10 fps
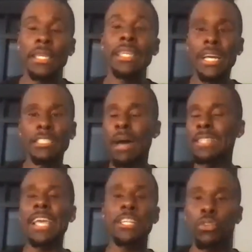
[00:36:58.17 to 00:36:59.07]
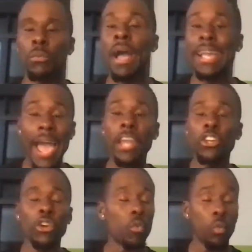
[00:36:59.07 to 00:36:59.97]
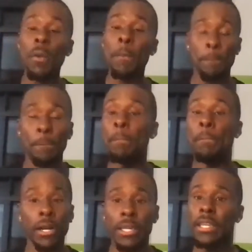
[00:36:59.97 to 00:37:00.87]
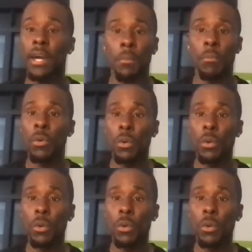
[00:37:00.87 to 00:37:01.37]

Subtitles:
because my schedule, my calendar, we're booking it up.